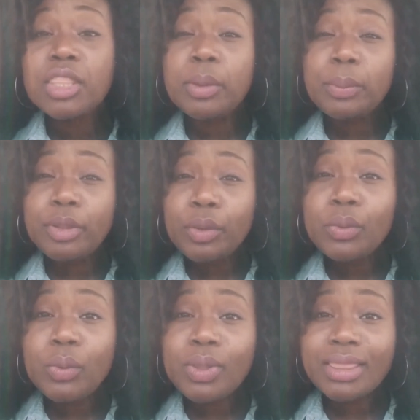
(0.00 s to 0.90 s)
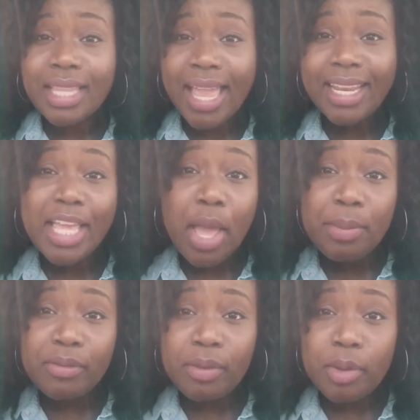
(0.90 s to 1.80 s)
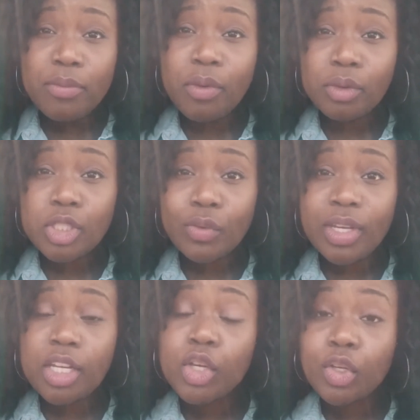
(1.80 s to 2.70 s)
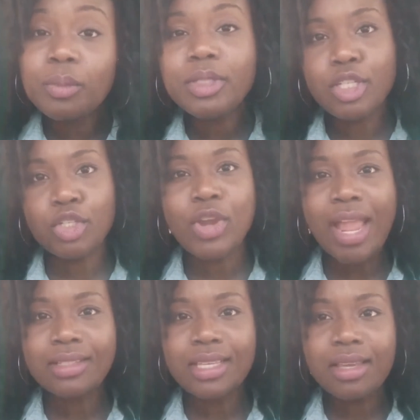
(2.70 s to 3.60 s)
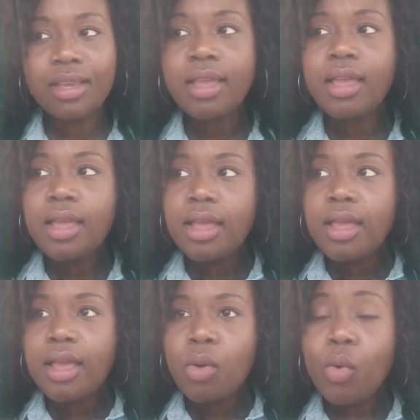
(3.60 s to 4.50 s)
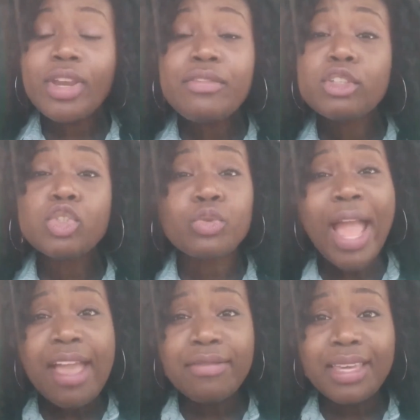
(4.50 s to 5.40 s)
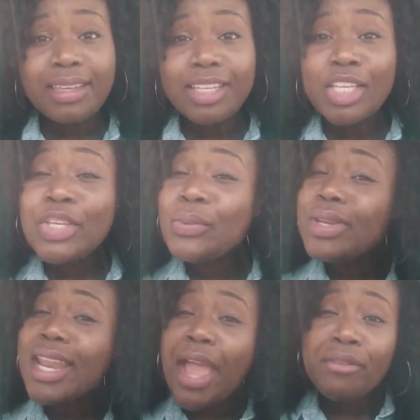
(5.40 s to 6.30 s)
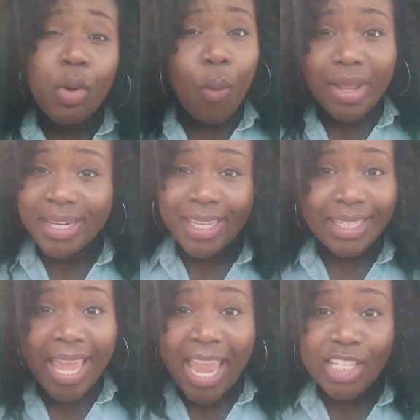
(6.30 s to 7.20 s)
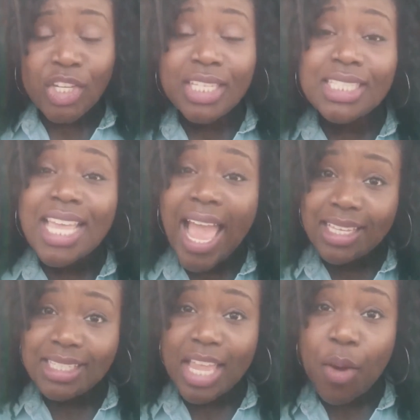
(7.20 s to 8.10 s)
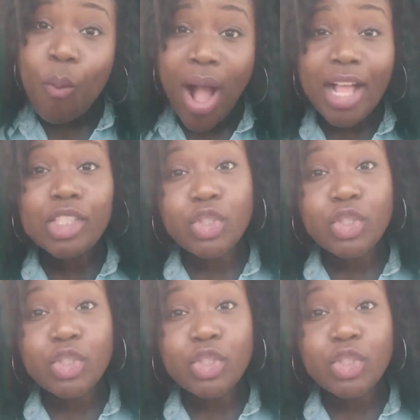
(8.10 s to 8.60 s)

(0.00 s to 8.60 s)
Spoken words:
the blue light coming from your phone screen could be distracting. Or even driving. You never want to engage in texting while